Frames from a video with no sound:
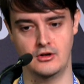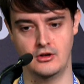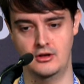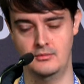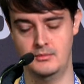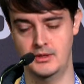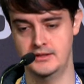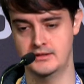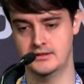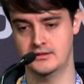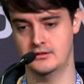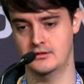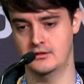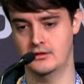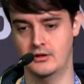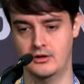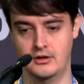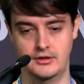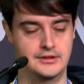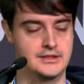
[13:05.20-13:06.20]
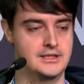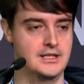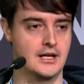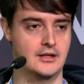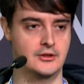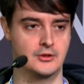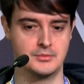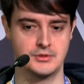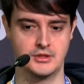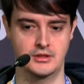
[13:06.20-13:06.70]
enrollment or the
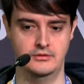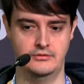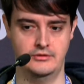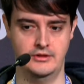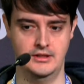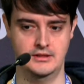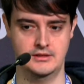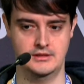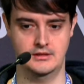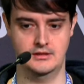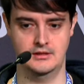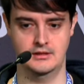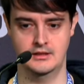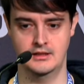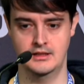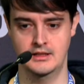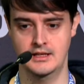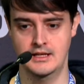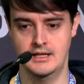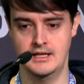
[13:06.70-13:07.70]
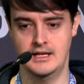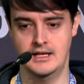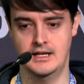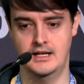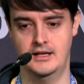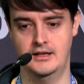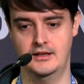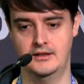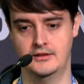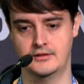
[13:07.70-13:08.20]
adoption phase.
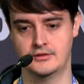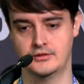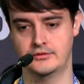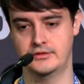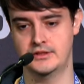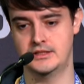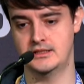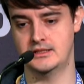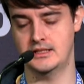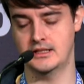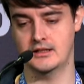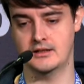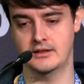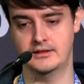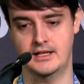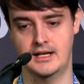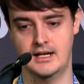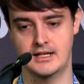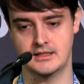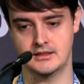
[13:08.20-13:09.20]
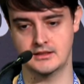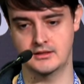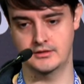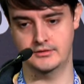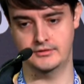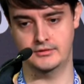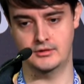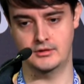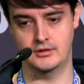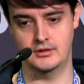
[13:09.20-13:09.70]
So VCSEC can ask
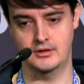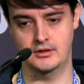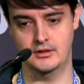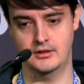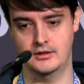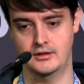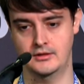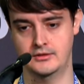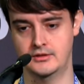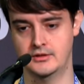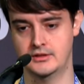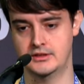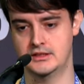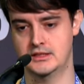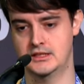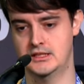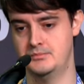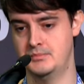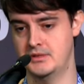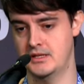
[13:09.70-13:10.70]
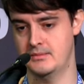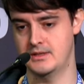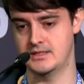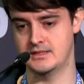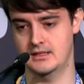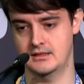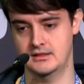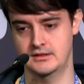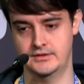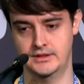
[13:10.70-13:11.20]
for the TPMS
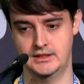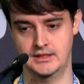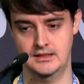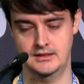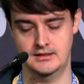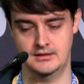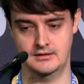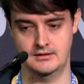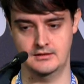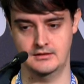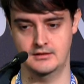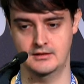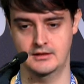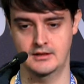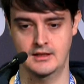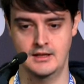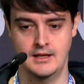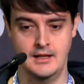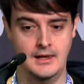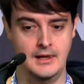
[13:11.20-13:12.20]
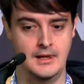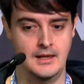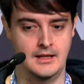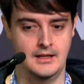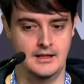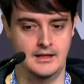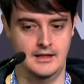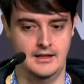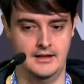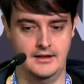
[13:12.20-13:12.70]
certificate.
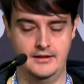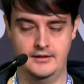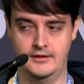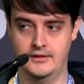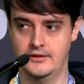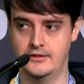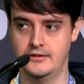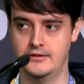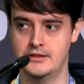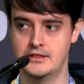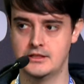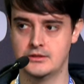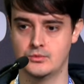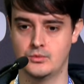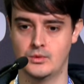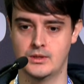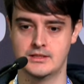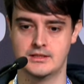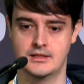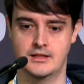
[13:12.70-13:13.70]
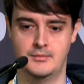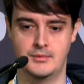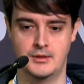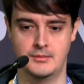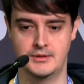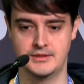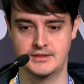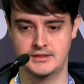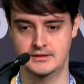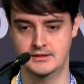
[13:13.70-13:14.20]
And this was
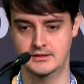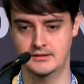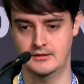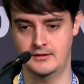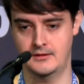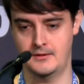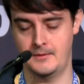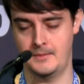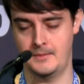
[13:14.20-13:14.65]
implemented in,